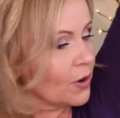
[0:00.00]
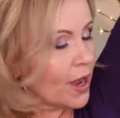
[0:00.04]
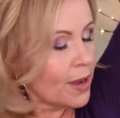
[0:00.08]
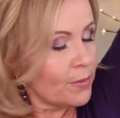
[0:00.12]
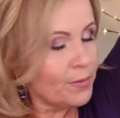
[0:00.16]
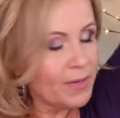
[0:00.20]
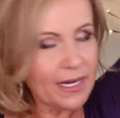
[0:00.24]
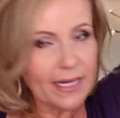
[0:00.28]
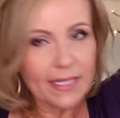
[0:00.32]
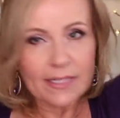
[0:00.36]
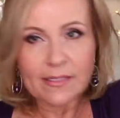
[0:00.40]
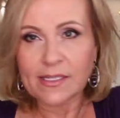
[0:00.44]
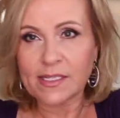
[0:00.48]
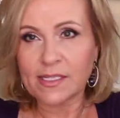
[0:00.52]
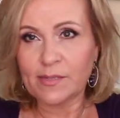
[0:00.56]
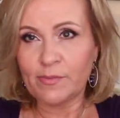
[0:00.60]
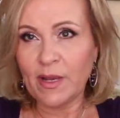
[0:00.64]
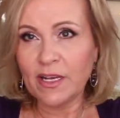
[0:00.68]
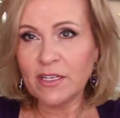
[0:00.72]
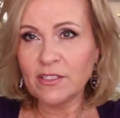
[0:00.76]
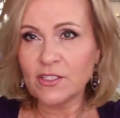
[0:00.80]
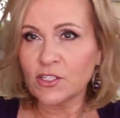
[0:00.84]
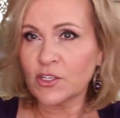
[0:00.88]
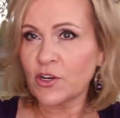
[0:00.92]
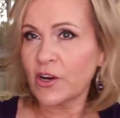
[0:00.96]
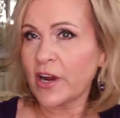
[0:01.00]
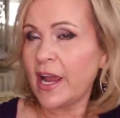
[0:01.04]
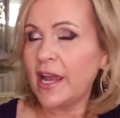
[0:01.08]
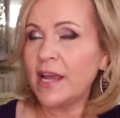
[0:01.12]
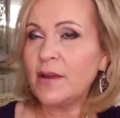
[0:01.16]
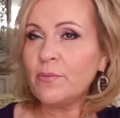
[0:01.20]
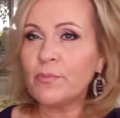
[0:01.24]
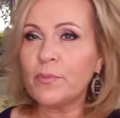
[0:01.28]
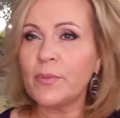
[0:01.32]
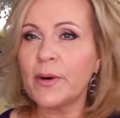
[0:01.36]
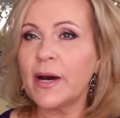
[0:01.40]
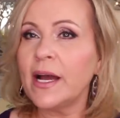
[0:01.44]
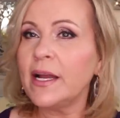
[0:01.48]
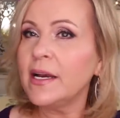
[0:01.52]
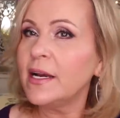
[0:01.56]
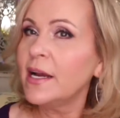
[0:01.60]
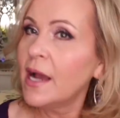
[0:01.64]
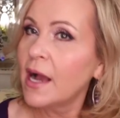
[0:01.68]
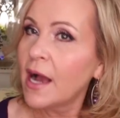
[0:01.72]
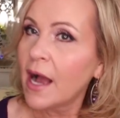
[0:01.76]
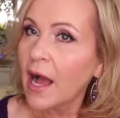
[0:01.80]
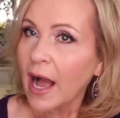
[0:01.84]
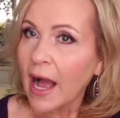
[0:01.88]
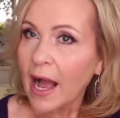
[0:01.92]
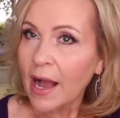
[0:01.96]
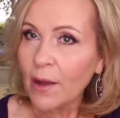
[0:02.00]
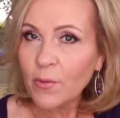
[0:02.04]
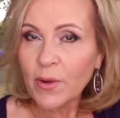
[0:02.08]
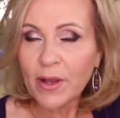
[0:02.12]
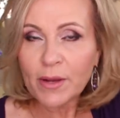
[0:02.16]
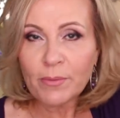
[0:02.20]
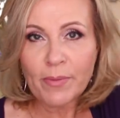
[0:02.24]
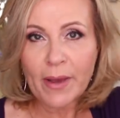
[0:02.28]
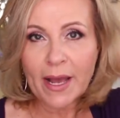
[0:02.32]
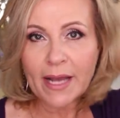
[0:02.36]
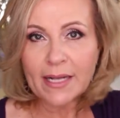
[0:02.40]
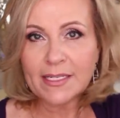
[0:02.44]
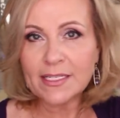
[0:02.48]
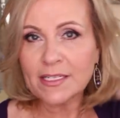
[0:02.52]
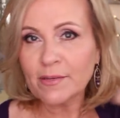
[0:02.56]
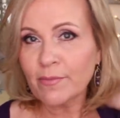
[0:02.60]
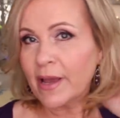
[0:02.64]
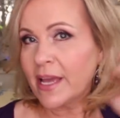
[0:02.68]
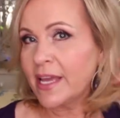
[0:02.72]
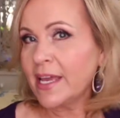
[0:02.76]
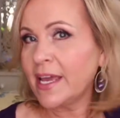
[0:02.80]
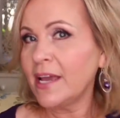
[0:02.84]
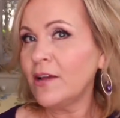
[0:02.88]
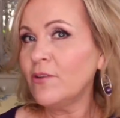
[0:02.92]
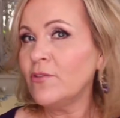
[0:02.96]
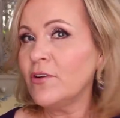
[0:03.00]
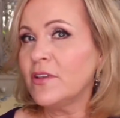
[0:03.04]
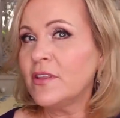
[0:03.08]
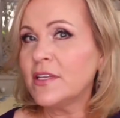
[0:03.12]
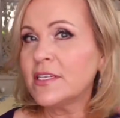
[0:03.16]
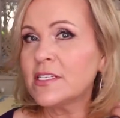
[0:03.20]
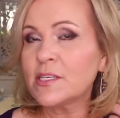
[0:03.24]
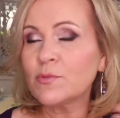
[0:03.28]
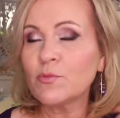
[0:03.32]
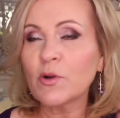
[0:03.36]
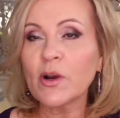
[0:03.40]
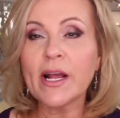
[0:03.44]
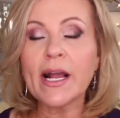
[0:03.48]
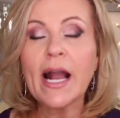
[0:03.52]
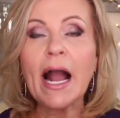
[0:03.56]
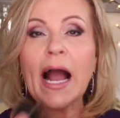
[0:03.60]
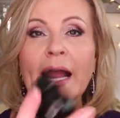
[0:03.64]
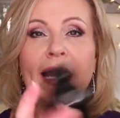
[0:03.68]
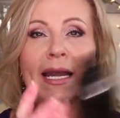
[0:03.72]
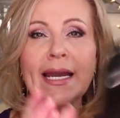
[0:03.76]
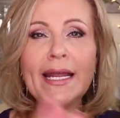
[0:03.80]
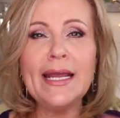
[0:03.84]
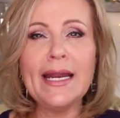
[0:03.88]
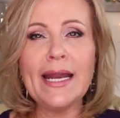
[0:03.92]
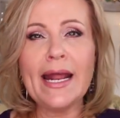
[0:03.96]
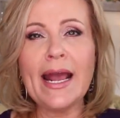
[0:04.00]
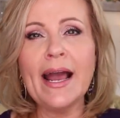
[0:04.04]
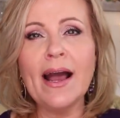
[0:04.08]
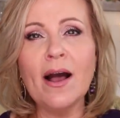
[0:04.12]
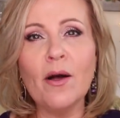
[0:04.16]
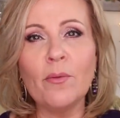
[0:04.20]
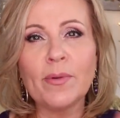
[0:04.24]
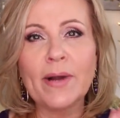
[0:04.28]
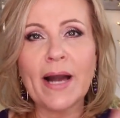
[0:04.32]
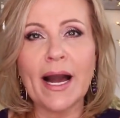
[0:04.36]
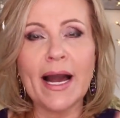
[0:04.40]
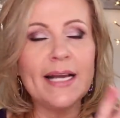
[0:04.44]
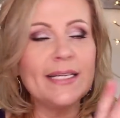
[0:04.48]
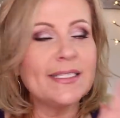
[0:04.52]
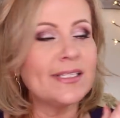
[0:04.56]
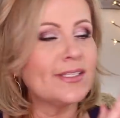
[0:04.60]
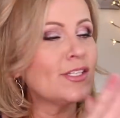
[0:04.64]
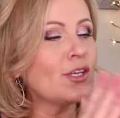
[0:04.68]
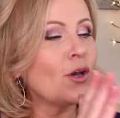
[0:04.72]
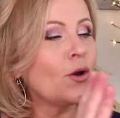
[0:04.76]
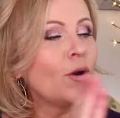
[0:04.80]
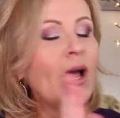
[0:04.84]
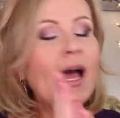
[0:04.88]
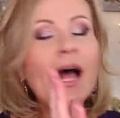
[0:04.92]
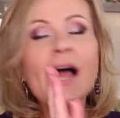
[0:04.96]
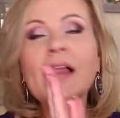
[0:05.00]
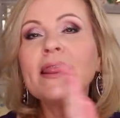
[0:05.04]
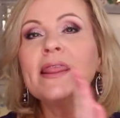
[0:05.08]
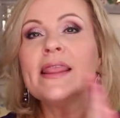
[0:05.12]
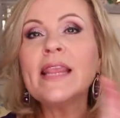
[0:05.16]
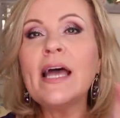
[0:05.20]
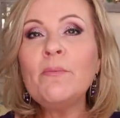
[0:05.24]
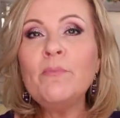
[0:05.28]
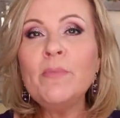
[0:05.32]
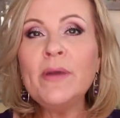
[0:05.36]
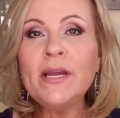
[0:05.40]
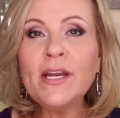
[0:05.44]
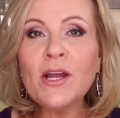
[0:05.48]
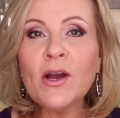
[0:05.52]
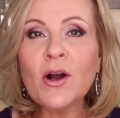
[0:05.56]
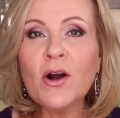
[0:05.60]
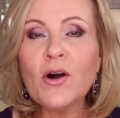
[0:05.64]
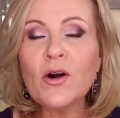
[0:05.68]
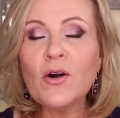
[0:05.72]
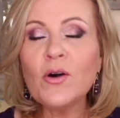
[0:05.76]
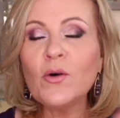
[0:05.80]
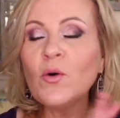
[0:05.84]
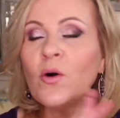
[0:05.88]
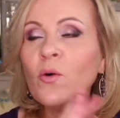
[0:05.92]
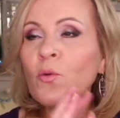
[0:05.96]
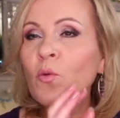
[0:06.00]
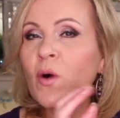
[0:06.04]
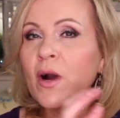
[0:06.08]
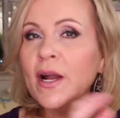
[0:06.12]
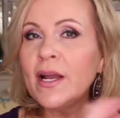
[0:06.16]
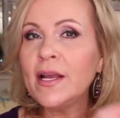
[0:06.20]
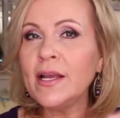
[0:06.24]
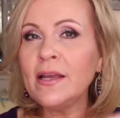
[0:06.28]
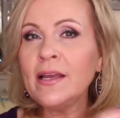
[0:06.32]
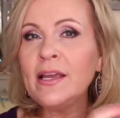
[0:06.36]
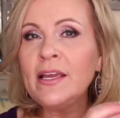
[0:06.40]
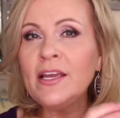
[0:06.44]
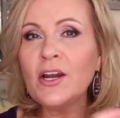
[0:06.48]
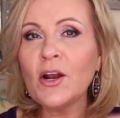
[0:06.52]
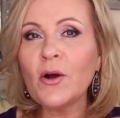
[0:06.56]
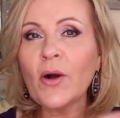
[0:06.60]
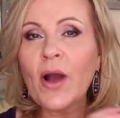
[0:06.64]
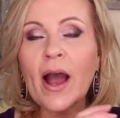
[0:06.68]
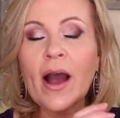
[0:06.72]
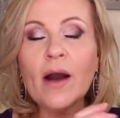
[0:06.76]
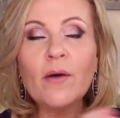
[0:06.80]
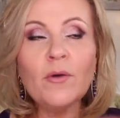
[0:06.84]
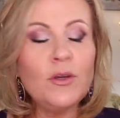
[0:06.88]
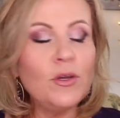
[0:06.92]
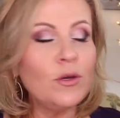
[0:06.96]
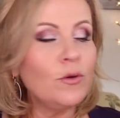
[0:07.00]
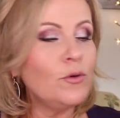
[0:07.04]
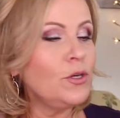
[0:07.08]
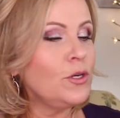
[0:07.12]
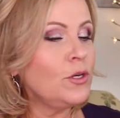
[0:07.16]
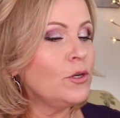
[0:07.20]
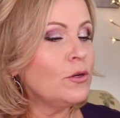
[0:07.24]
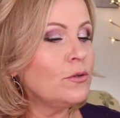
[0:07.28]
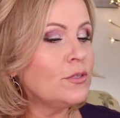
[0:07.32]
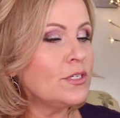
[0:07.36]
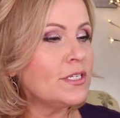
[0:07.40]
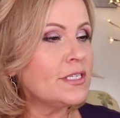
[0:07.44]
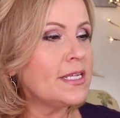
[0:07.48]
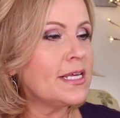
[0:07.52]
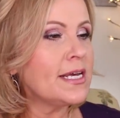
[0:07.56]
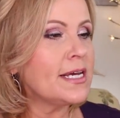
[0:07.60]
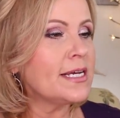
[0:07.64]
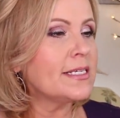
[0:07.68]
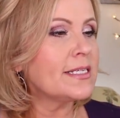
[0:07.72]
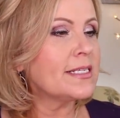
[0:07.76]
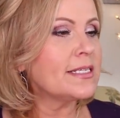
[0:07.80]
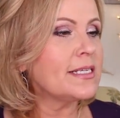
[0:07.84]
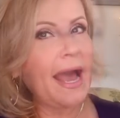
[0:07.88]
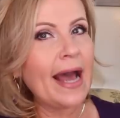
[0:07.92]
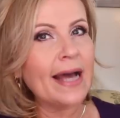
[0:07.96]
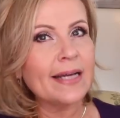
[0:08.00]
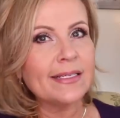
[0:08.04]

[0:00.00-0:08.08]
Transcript: I mean, it smells great, but I went back to my camera this morning. I need help, guys. So let me know what, you know, how you use this.